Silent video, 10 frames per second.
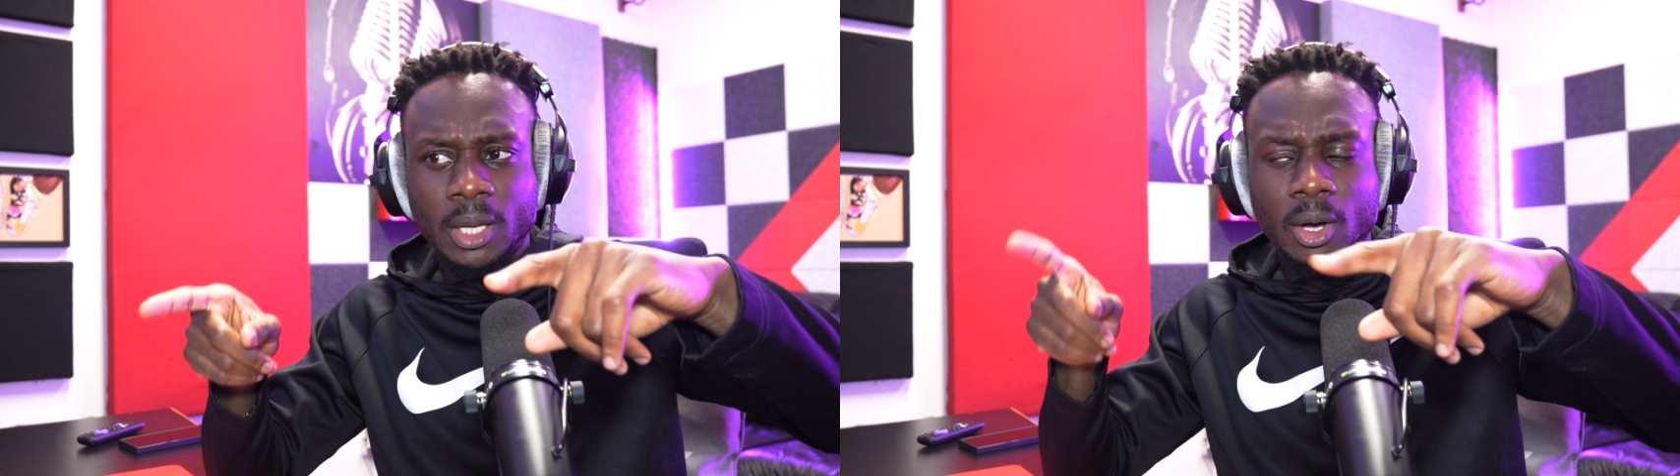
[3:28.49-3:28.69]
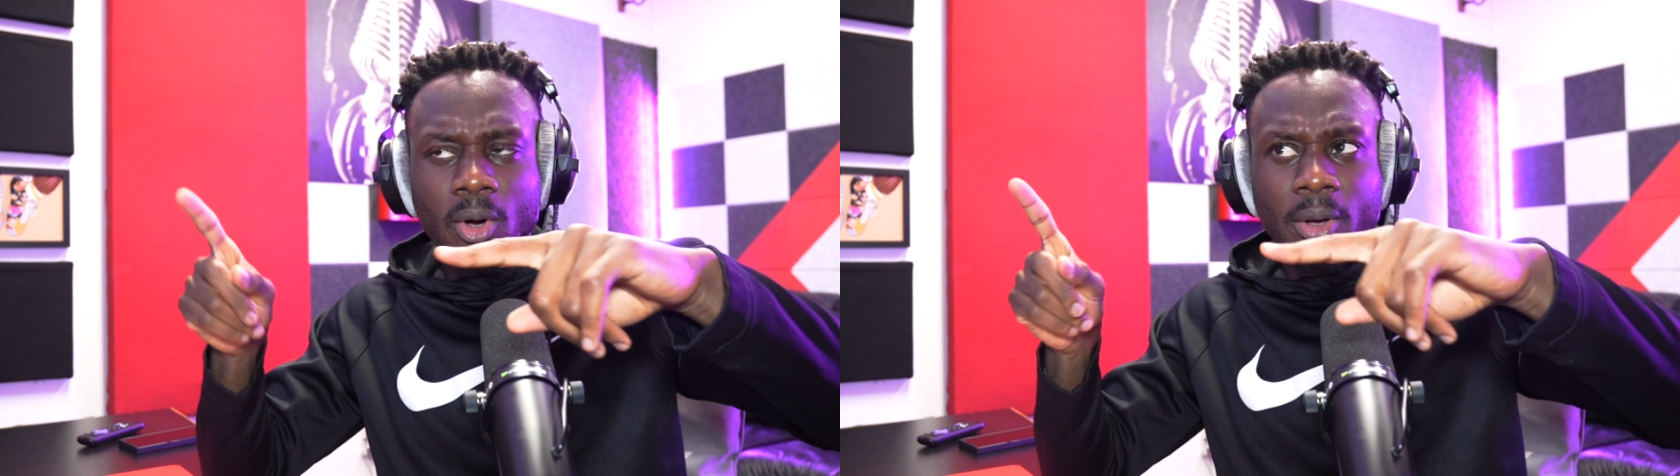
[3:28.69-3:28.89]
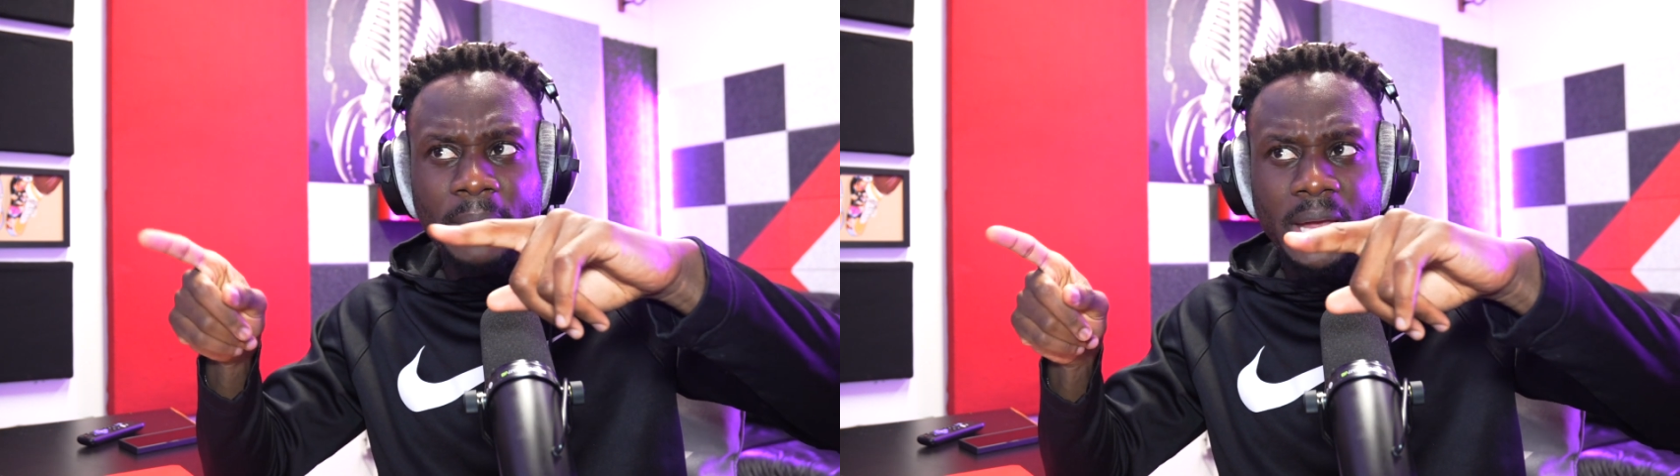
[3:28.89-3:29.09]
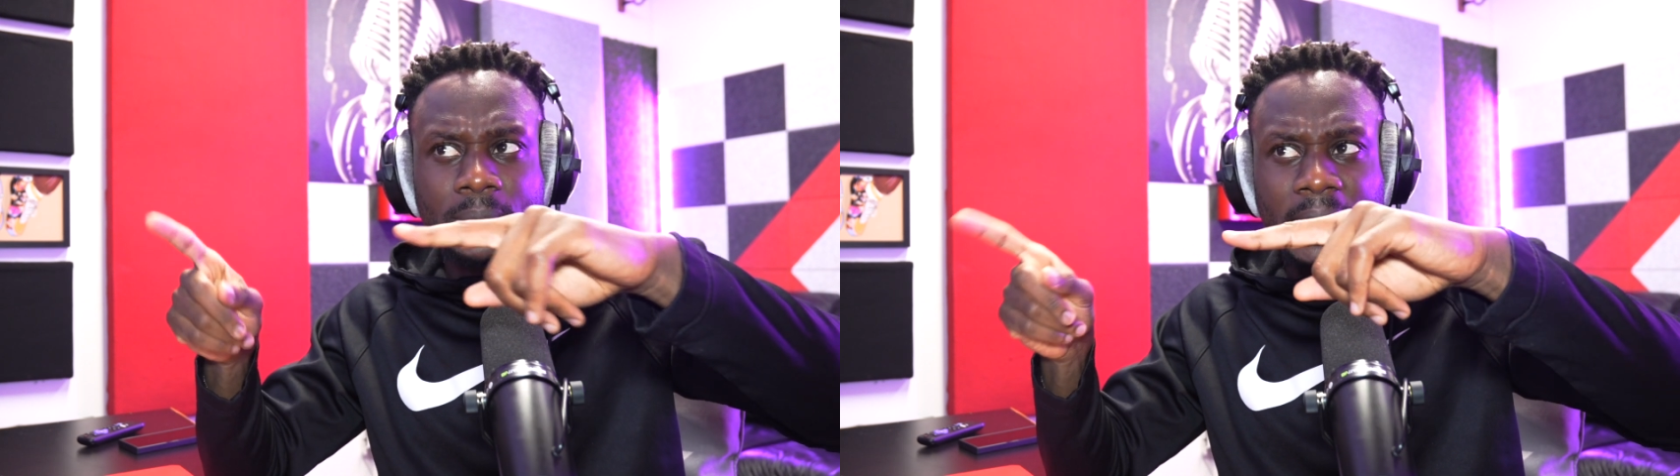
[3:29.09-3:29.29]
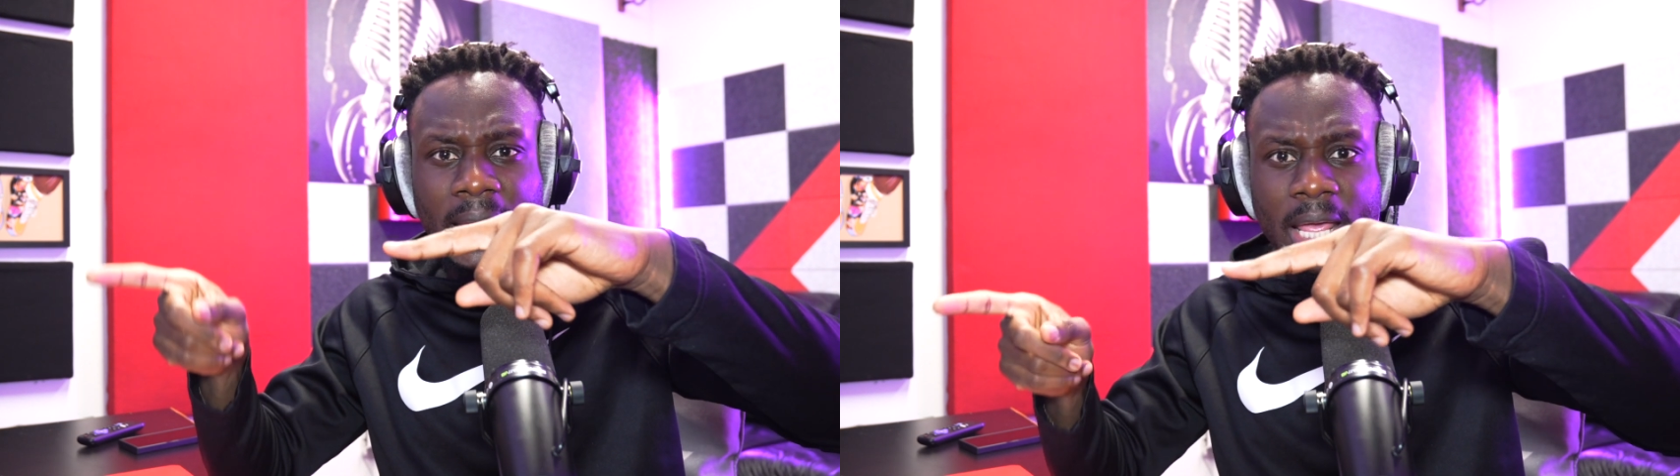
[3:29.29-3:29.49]
or
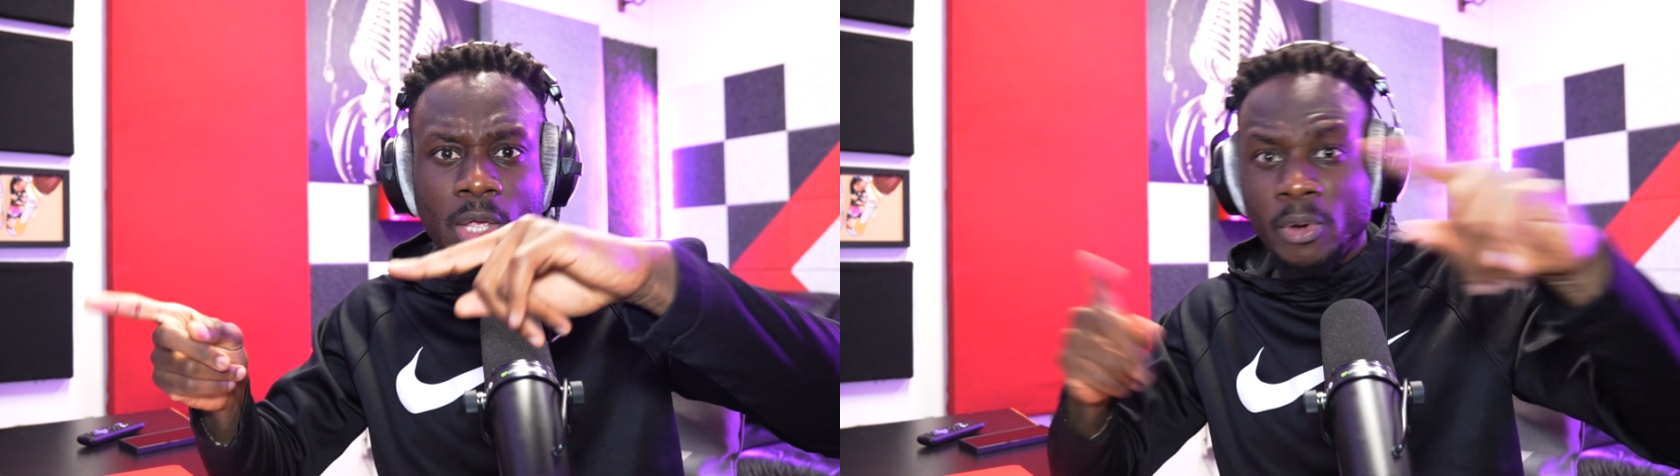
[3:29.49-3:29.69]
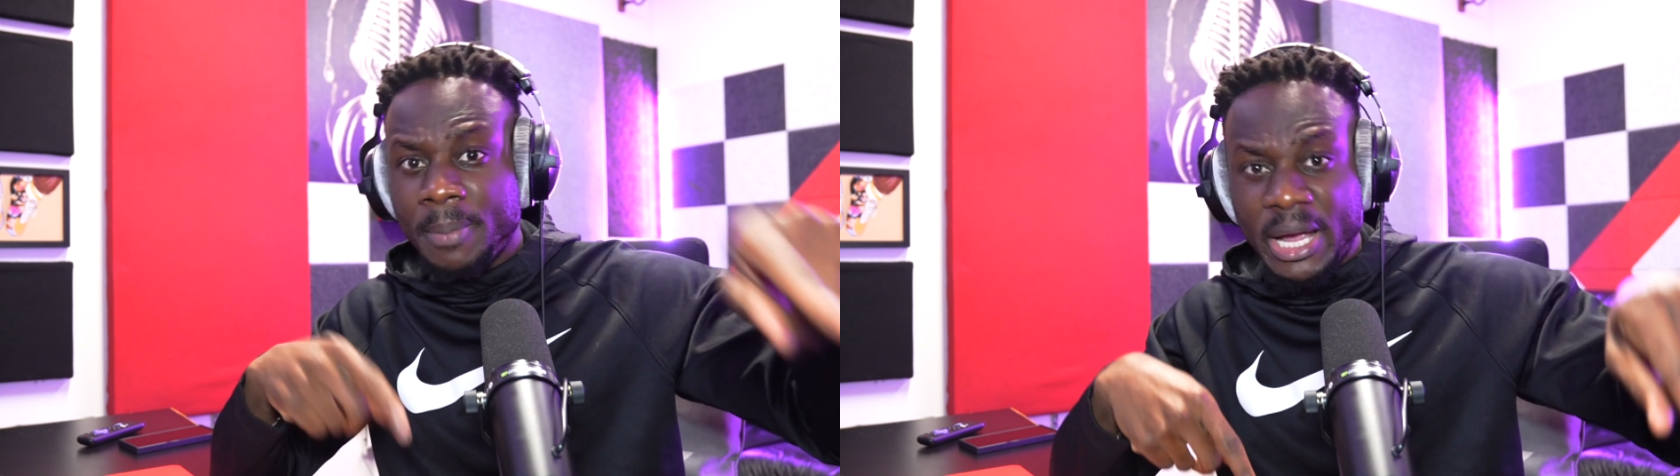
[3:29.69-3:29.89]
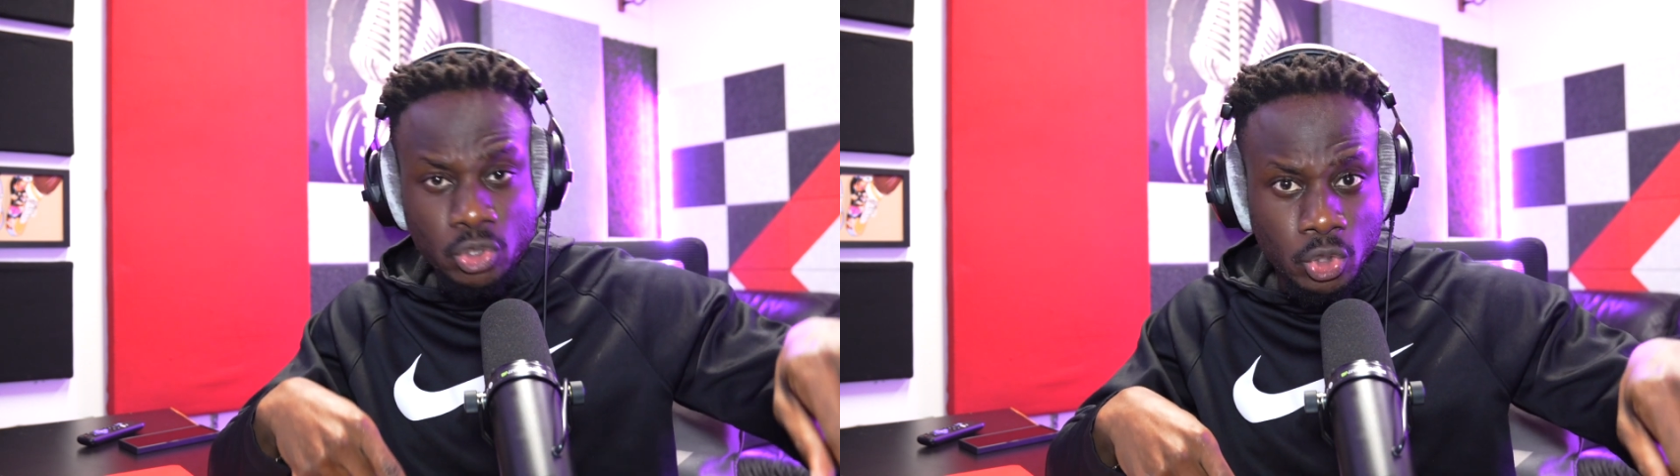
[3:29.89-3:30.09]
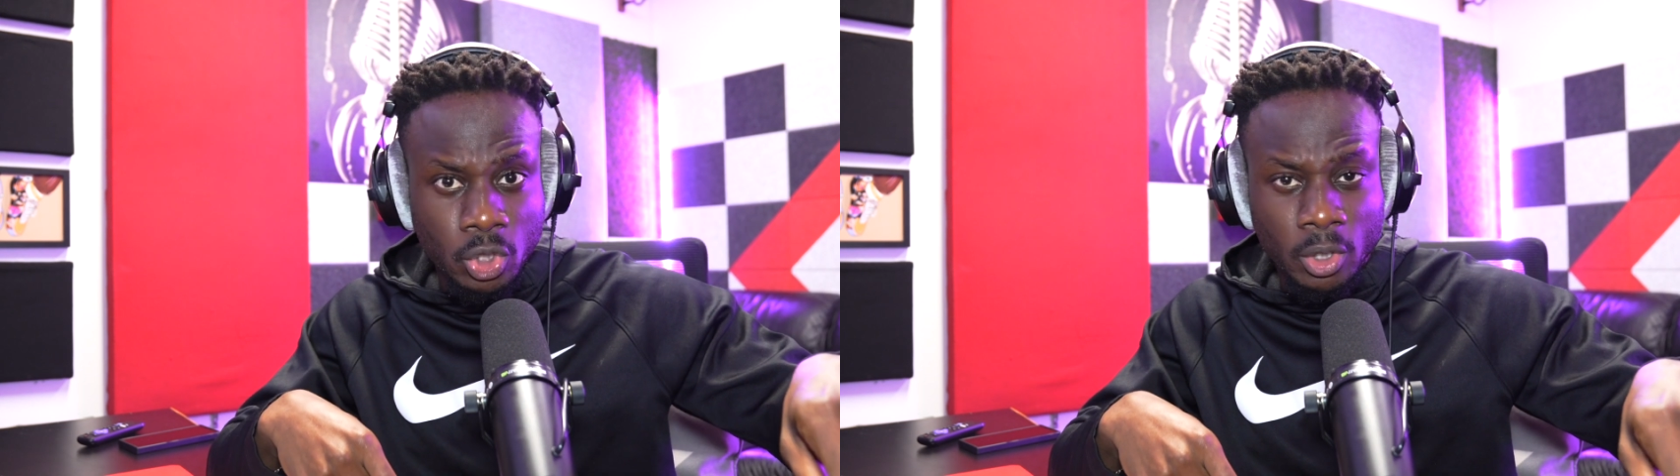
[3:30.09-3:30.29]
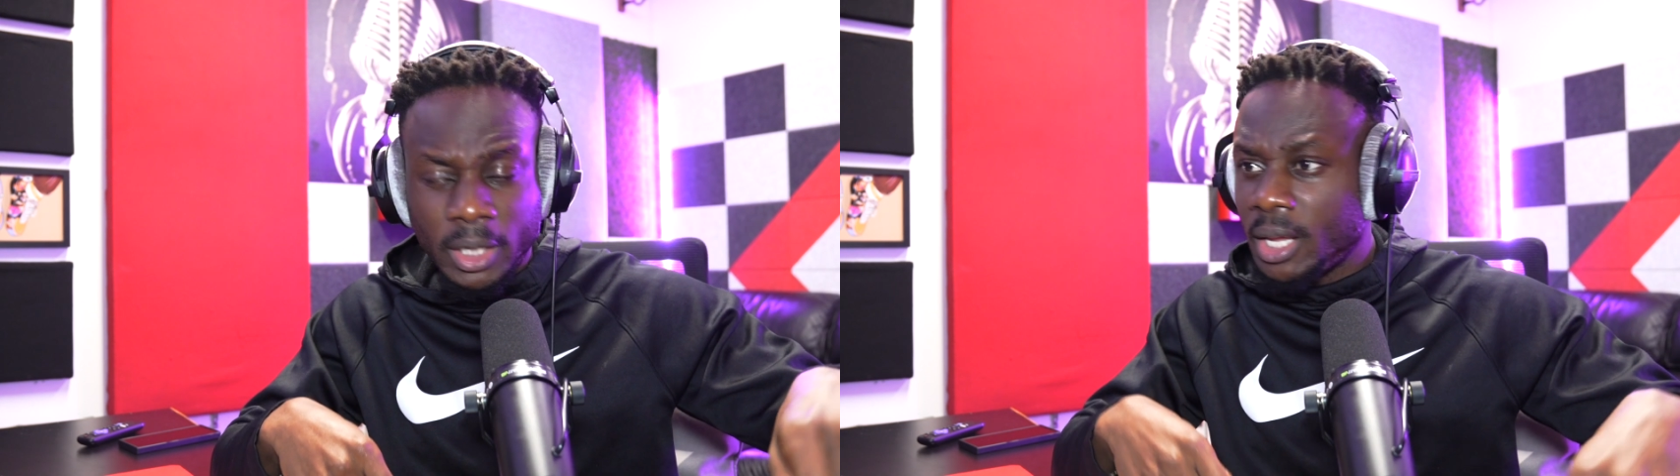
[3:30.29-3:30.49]
Miami, LA. He went back to New
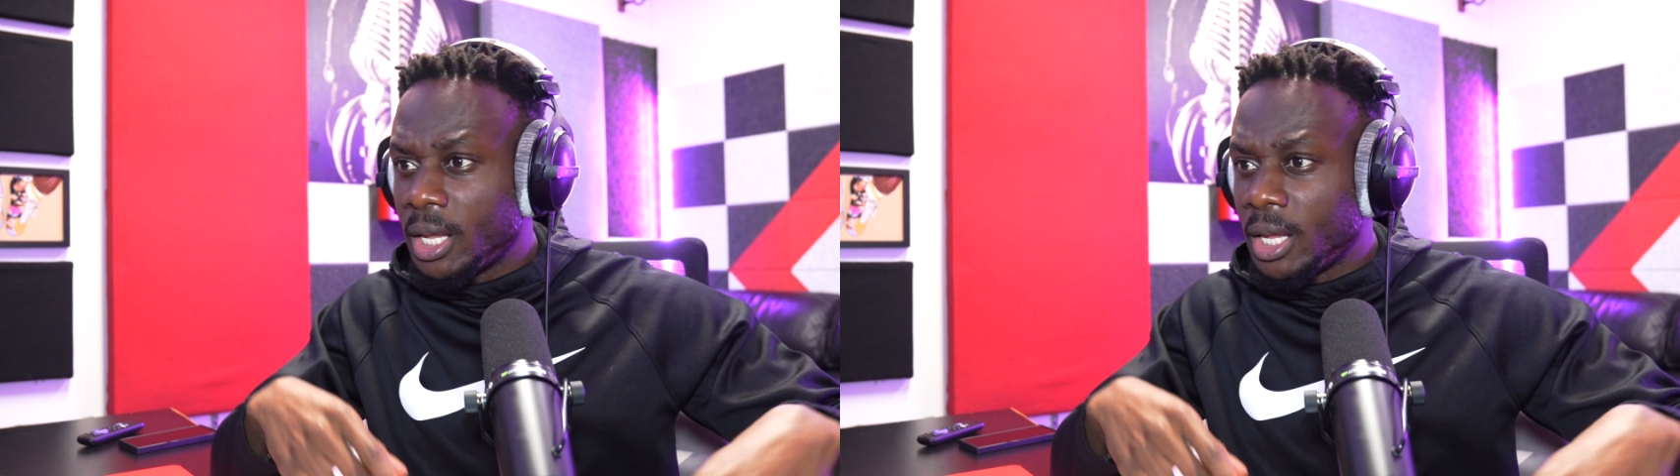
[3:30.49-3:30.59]
York.